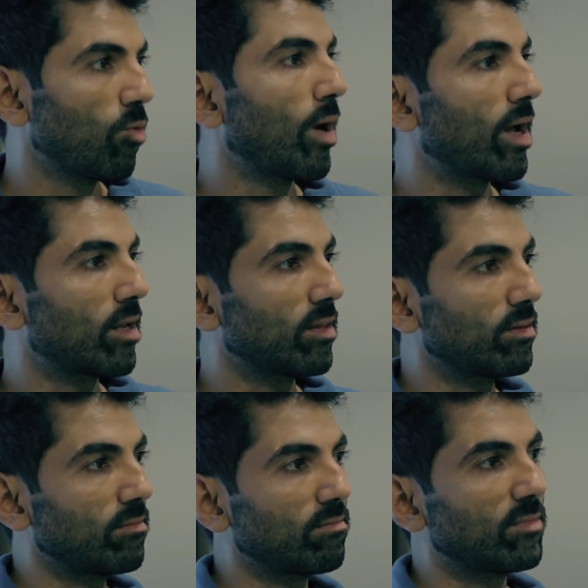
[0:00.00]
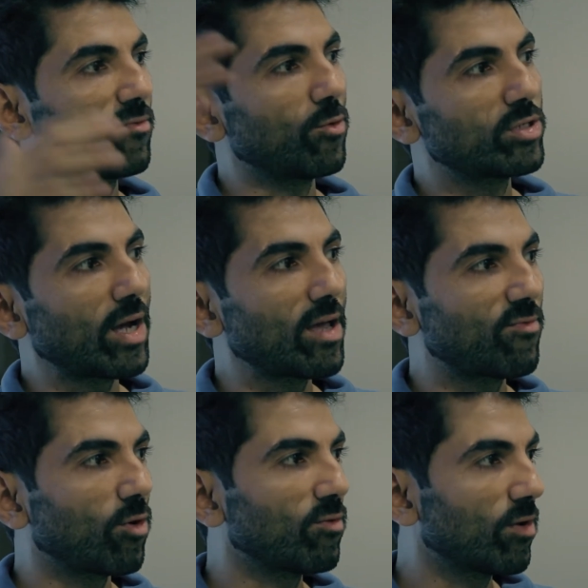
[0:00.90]
where the future
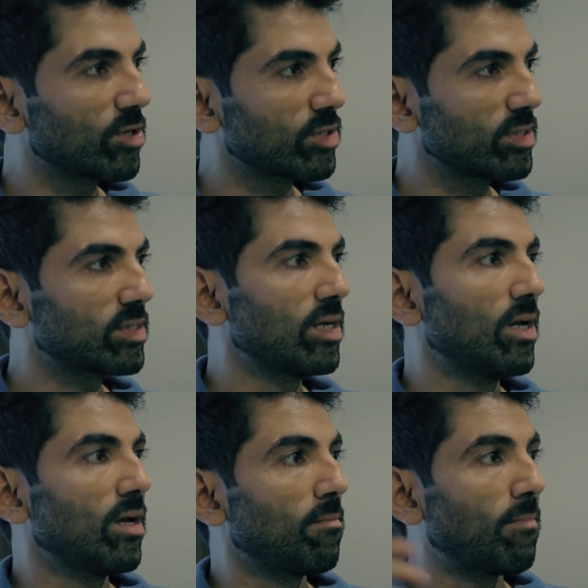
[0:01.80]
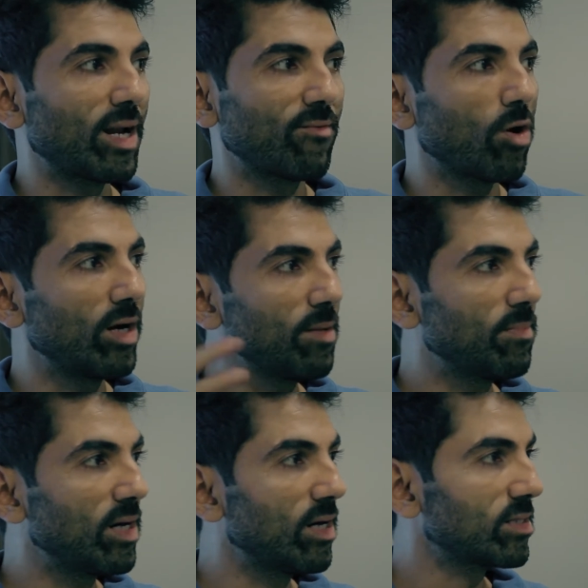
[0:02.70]
iPhone versions might have already
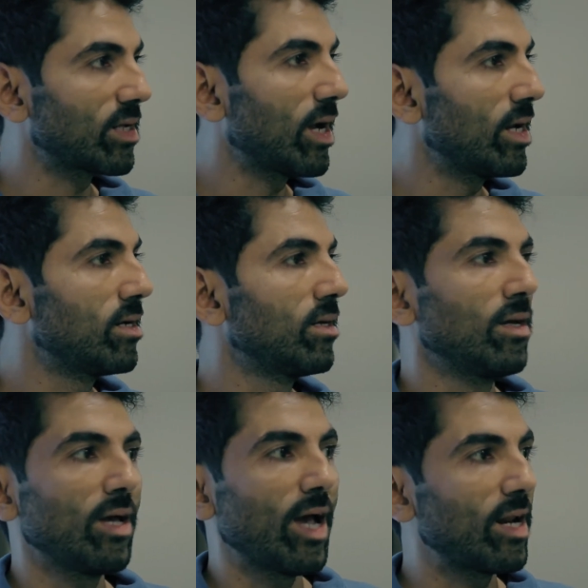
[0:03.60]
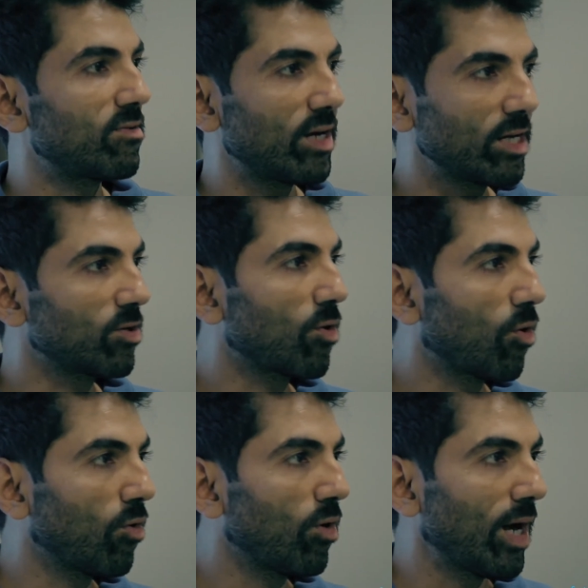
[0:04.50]
been designed and ready to
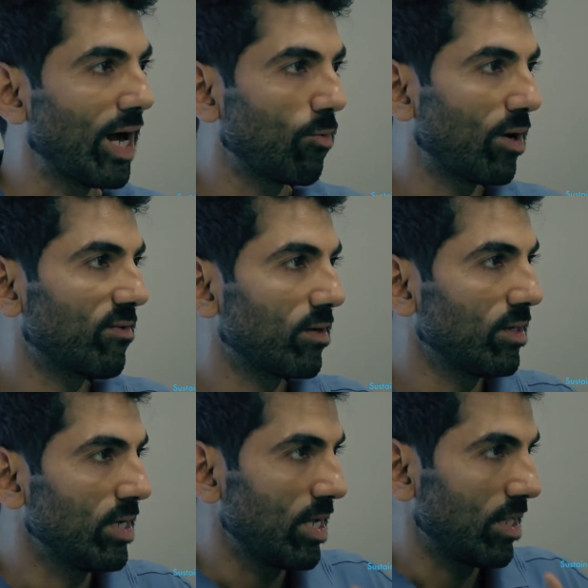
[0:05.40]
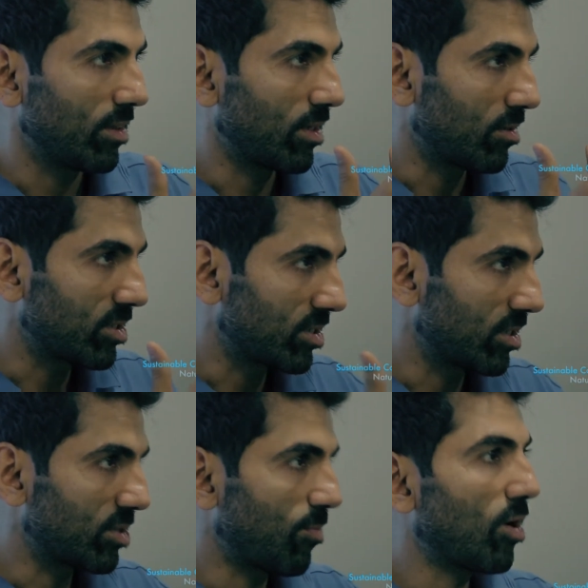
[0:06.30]
go. However, the
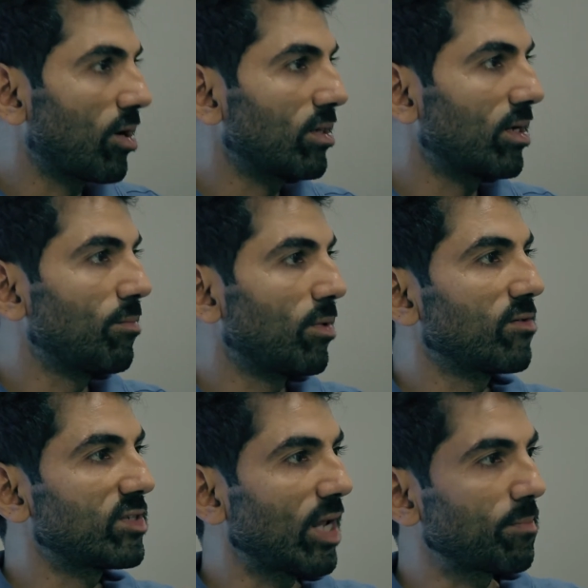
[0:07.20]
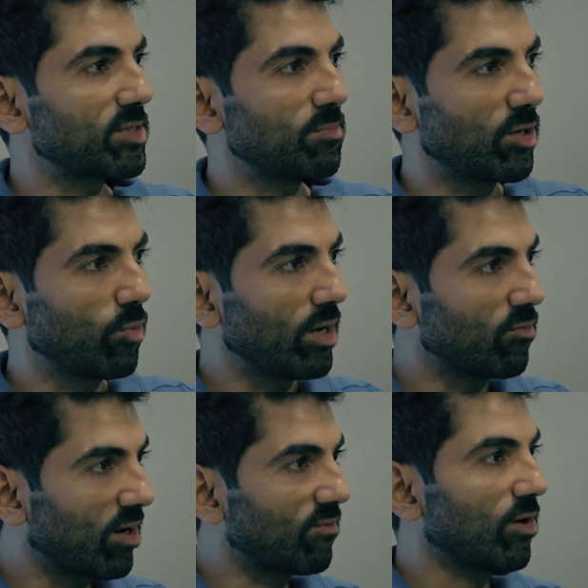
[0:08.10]
smaller the number of steps
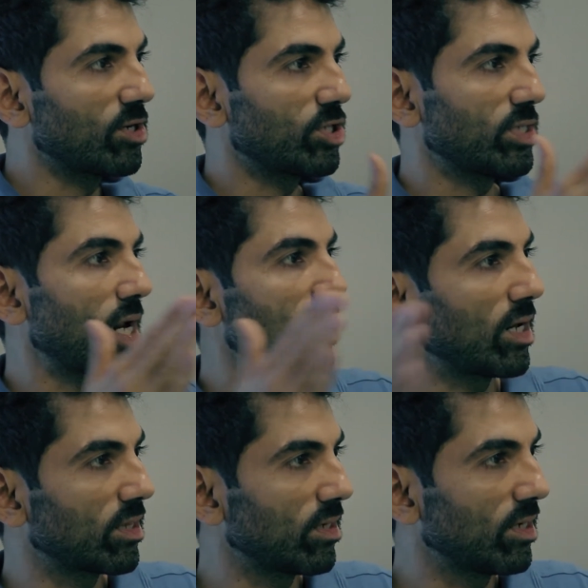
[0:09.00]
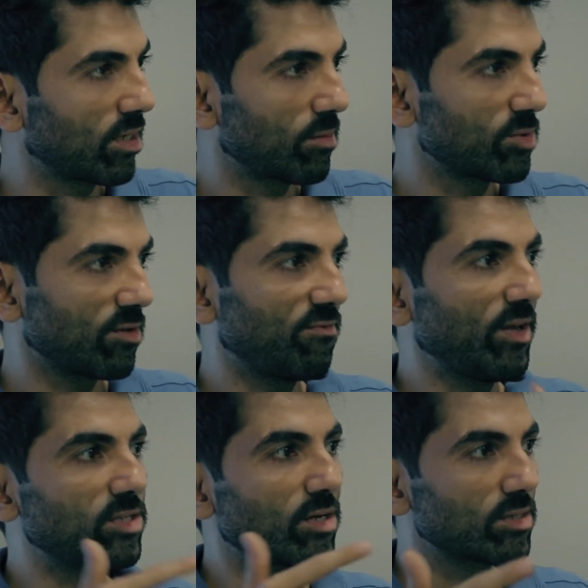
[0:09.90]
between one version and another in terms of
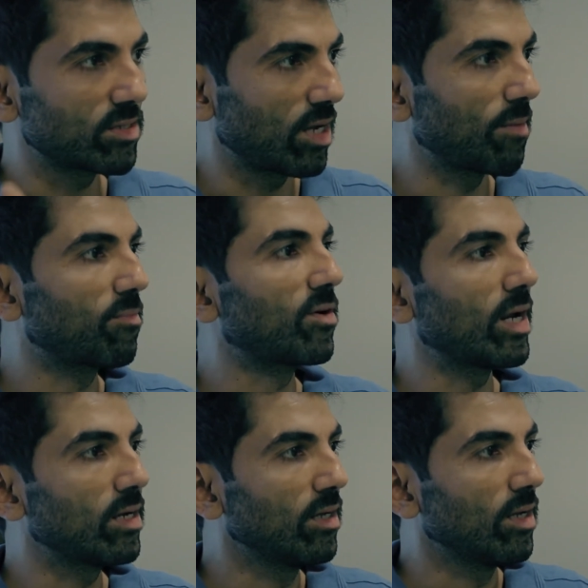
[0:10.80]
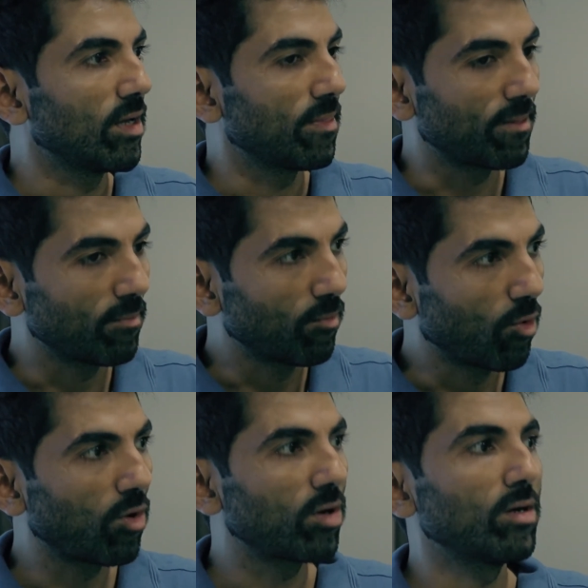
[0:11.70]
features upgrade, the
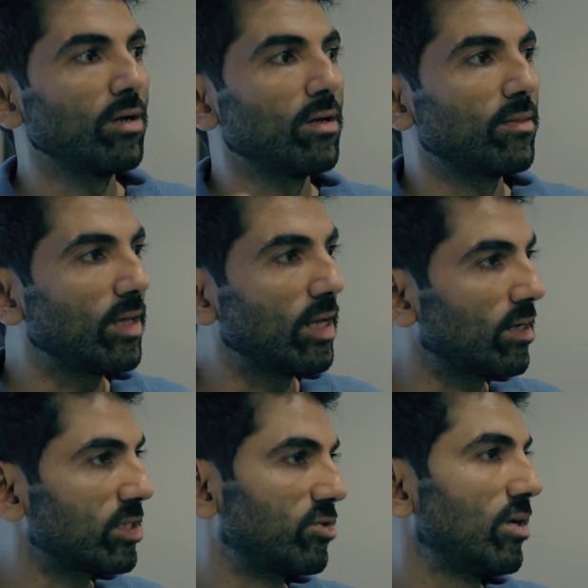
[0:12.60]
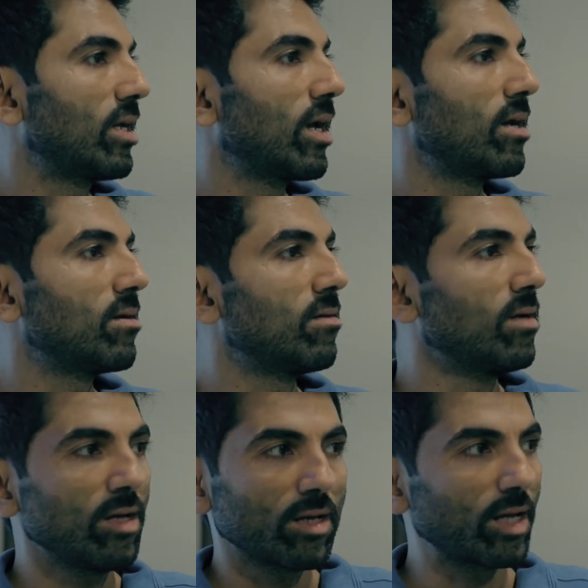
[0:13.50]
more the industry
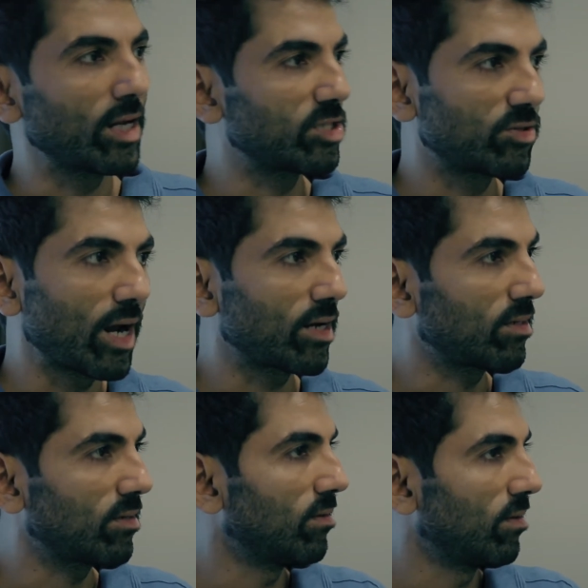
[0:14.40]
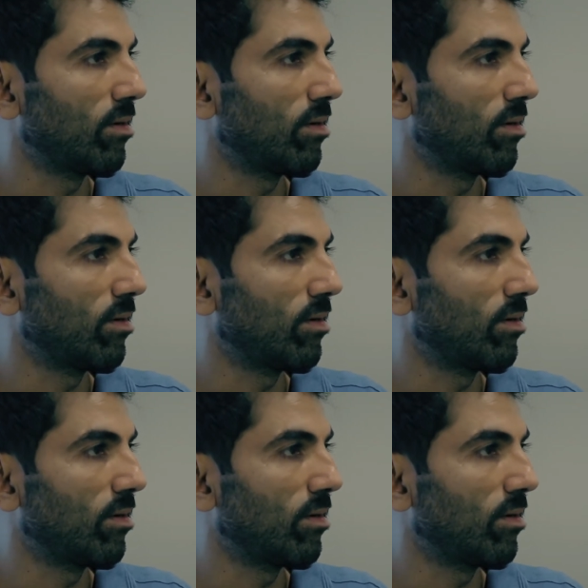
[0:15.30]
can extract